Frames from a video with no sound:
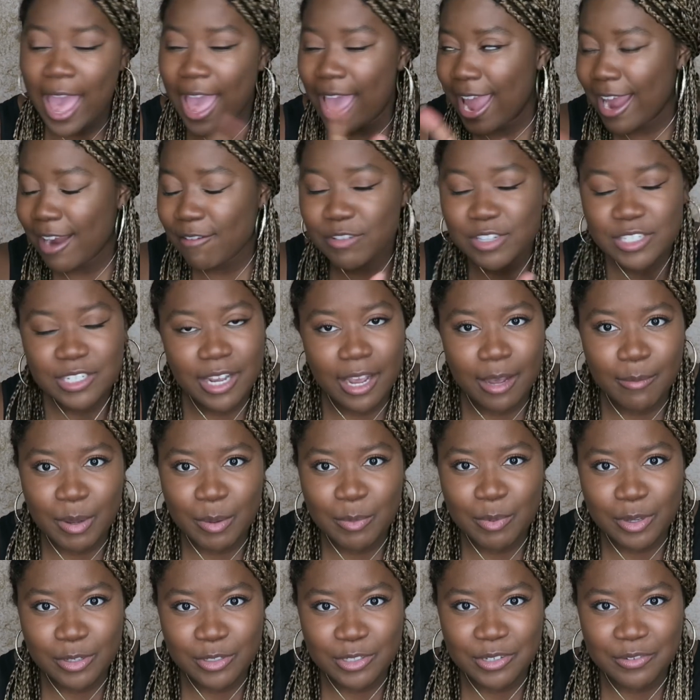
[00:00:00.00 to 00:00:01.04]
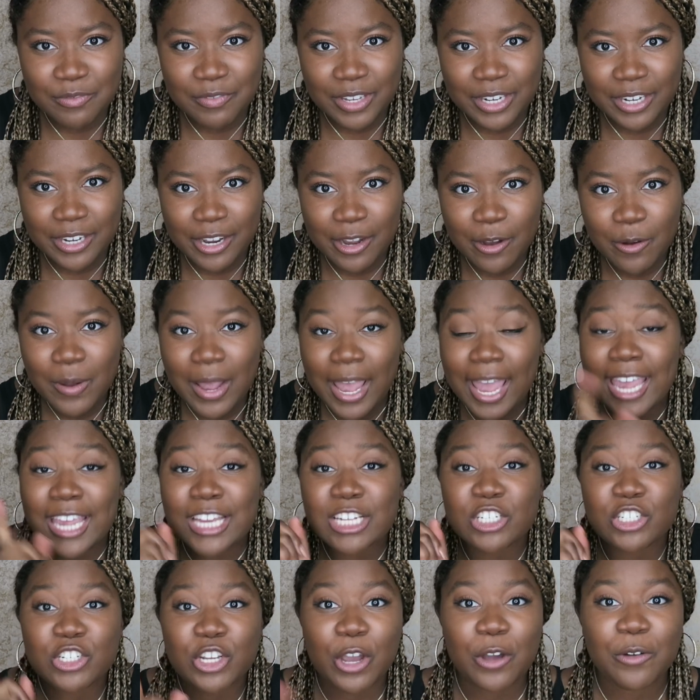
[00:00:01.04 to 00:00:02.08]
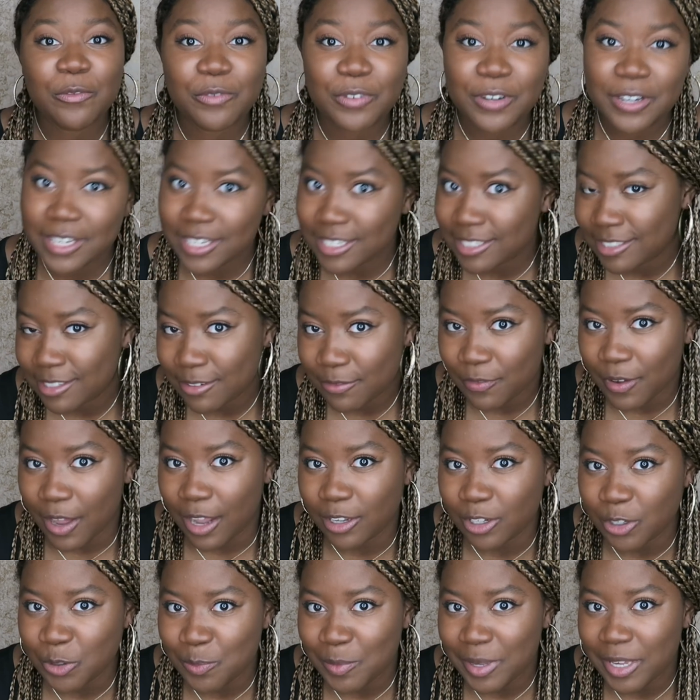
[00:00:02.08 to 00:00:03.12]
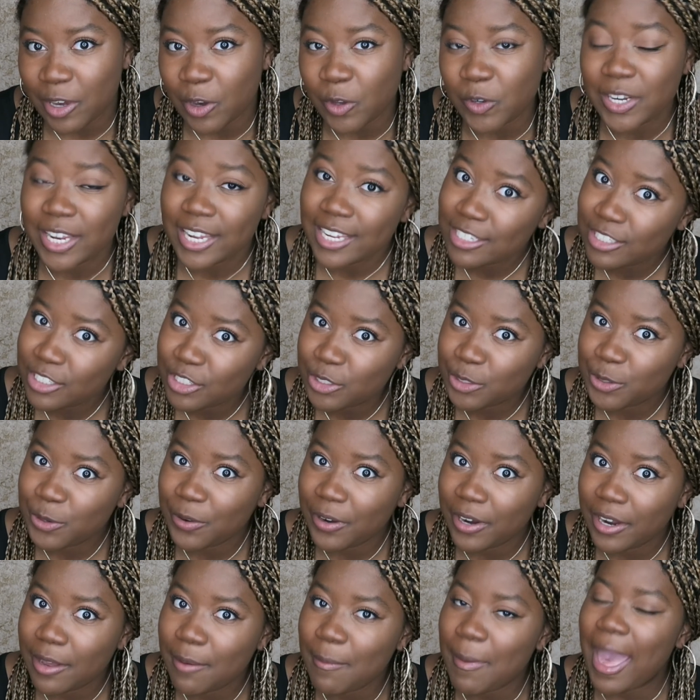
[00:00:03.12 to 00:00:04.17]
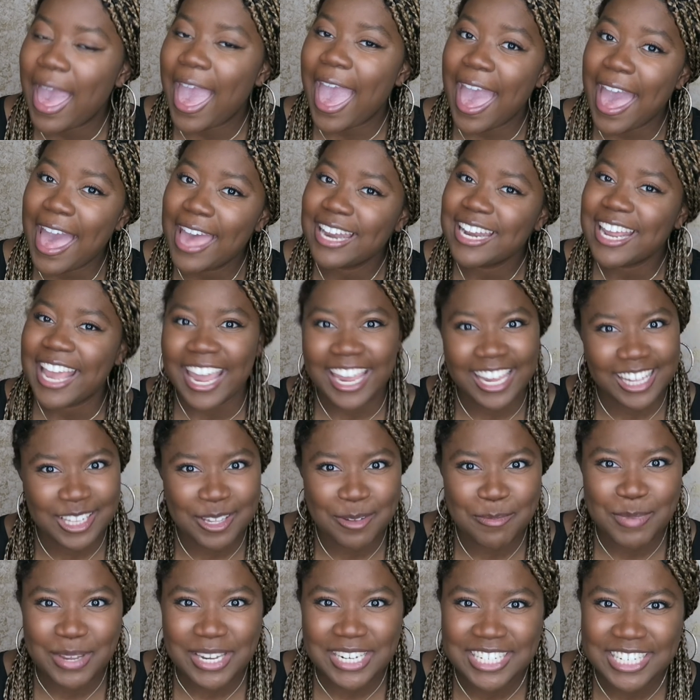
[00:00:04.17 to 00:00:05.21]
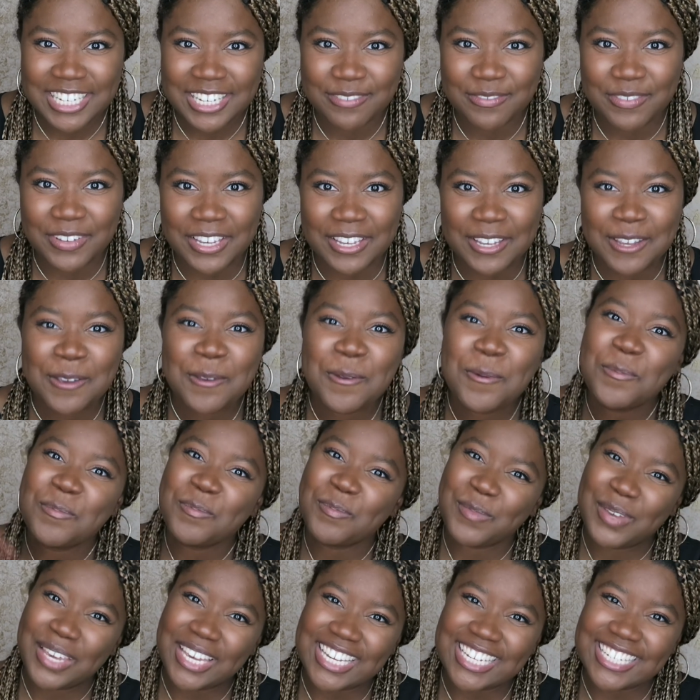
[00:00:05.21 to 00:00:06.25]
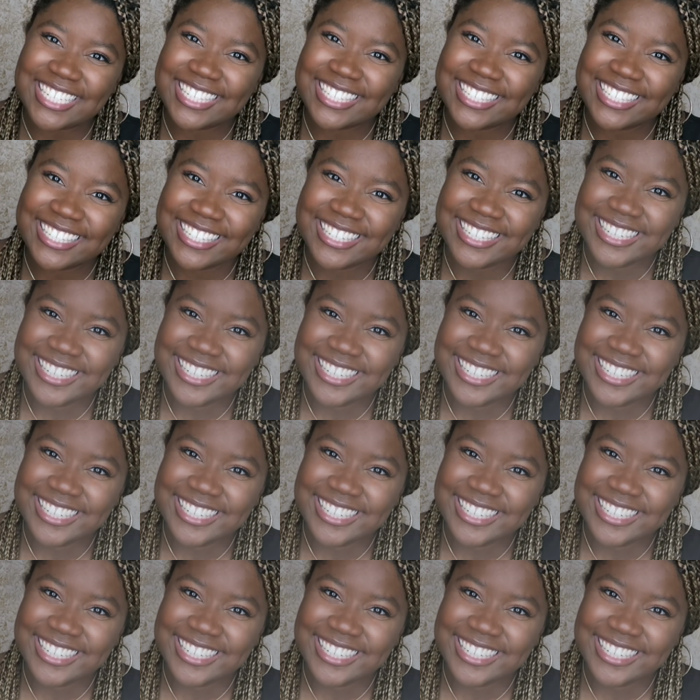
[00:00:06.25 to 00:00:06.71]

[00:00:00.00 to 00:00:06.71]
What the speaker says: every time I post a video. And don't forget to follow me on Instagram at HallieBTV. Peace.